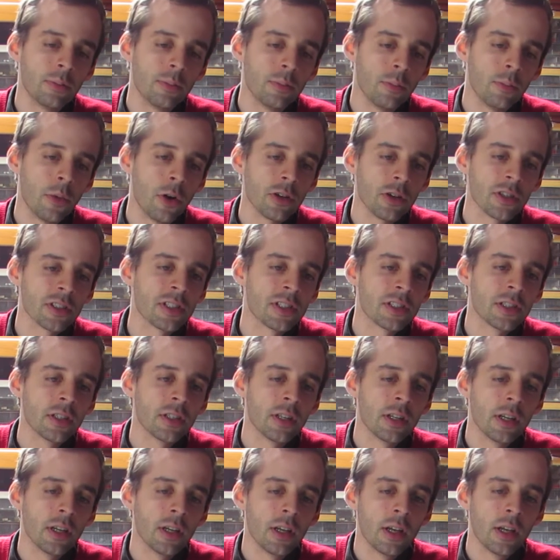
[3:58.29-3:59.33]
mocks.
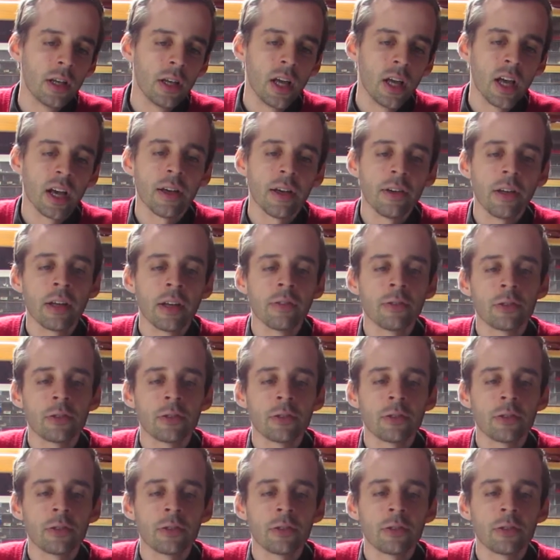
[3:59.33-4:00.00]
I have